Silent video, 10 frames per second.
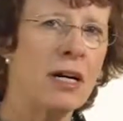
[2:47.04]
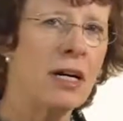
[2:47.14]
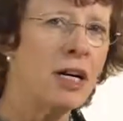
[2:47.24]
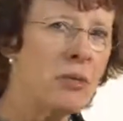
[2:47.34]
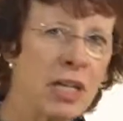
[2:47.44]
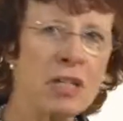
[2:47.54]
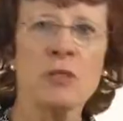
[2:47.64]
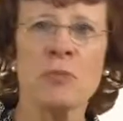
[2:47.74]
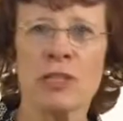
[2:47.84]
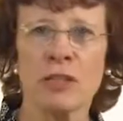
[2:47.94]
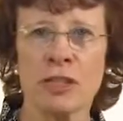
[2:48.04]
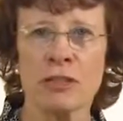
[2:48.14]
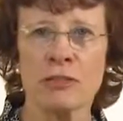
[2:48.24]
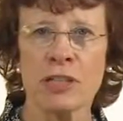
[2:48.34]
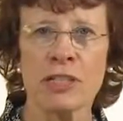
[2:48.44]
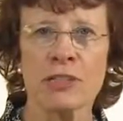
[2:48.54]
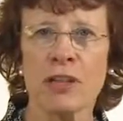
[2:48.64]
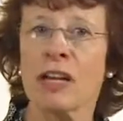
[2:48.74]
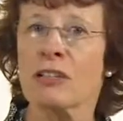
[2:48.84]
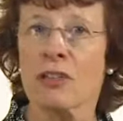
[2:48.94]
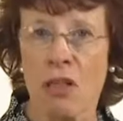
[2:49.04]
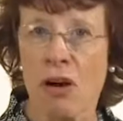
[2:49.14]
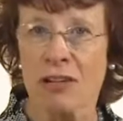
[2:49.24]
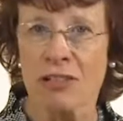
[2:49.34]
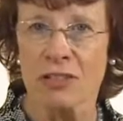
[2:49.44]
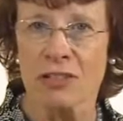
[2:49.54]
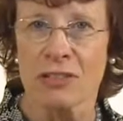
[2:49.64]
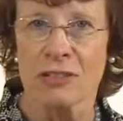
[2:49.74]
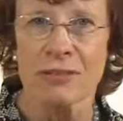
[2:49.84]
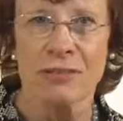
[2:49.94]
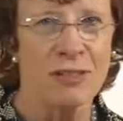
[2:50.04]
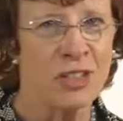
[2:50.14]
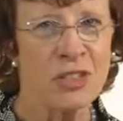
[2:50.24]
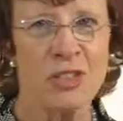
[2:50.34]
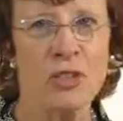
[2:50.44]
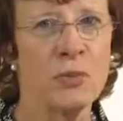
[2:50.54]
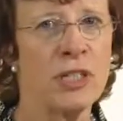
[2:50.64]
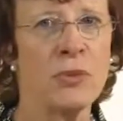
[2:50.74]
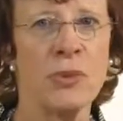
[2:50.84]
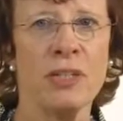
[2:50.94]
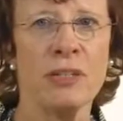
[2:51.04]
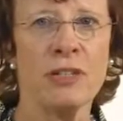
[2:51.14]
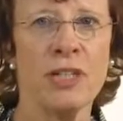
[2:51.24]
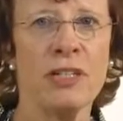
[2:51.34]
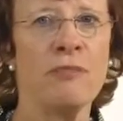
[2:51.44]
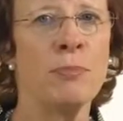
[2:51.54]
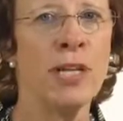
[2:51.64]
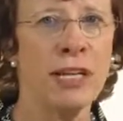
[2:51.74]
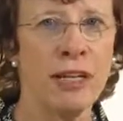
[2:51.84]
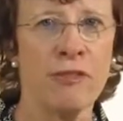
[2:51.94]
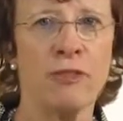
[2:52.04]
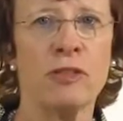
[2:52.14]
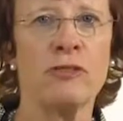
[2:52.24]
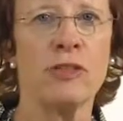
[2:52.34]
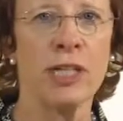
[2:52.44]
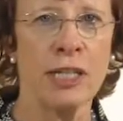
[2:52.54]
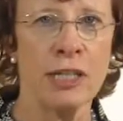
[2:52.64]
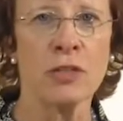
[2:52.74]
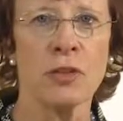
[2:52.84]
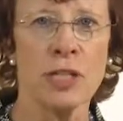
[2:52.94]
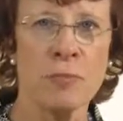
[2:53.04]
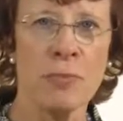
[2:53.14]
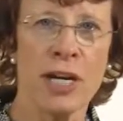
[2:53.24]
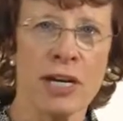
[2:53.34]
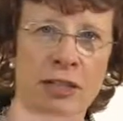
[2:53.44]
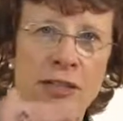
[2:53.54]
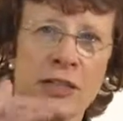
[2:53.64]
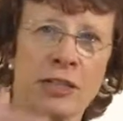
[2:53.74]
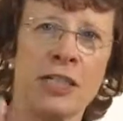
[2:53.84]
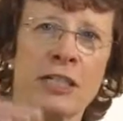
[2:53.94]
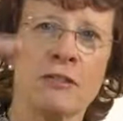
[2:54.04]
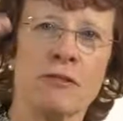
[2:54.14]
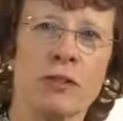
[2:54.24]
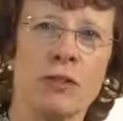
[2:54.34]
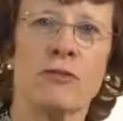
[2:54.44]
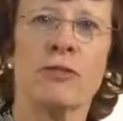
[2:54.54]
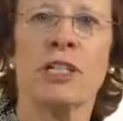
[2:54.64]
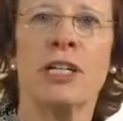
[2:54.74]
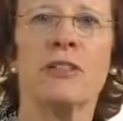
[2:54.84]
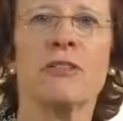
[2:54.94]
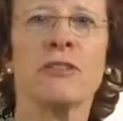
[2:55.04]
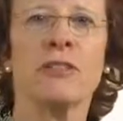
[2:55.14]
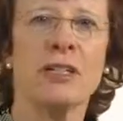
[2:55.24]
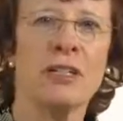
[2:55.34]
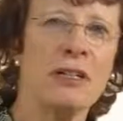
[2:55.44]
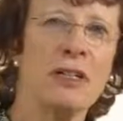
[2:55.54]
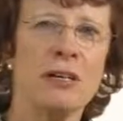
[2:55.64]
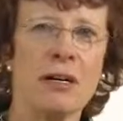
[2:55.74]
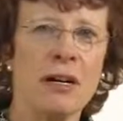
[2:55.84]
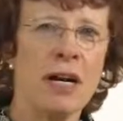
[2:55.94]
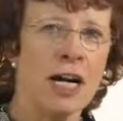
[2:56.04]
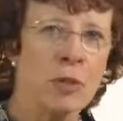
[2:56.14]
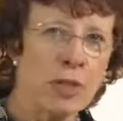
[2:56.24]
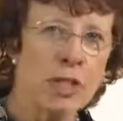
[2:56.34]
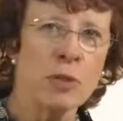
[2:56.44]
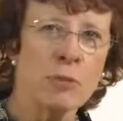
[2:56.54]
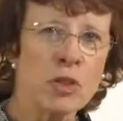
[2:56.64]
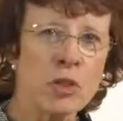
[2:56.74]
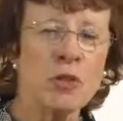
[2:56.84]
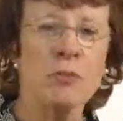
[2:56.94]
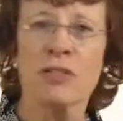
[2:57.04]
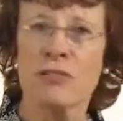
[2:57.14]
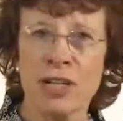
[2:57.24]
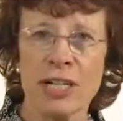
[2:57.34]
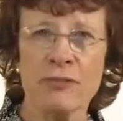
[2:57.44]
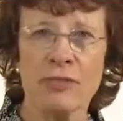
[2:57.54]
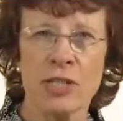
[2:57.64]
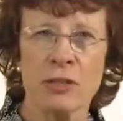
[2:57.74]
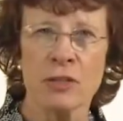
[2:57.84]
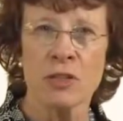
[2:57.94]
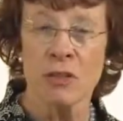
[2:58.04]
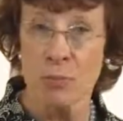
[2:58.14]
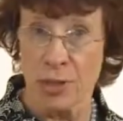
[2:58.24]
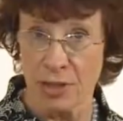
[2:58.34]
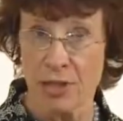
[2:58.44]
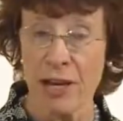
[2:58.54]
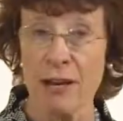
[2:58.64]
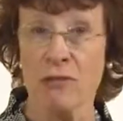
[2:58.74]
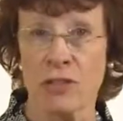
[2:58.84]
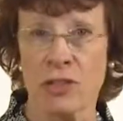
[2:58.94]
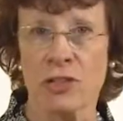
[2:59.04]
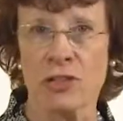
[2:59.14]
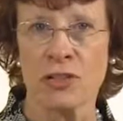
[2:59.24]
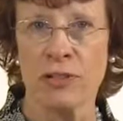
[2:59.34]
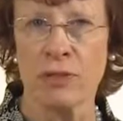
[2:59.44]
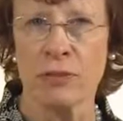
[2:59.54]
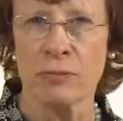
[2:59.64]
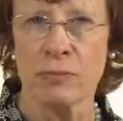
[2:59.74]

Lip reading: Our management contracts last the longest. This is where we achieve meaningful financial impact year over year. Our minimum term is 5 years, but the average is 7.